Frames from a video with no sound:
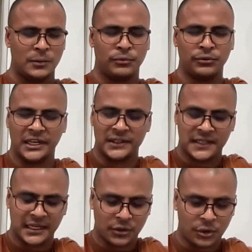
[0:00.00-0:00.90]
put
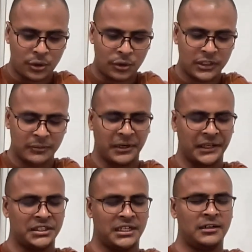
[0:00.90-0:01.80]
aside all the
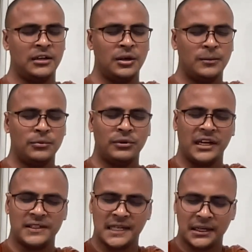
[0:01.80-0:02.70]
pressure, put
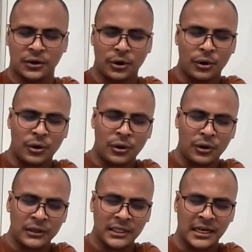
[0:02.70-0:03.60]
aside
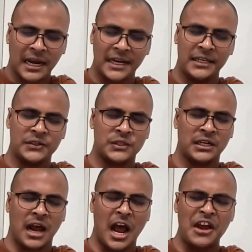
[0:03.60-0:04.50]
all the ideas that
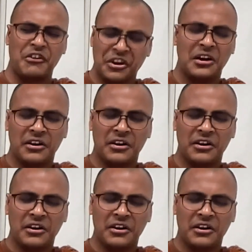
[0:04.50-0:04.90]
I really,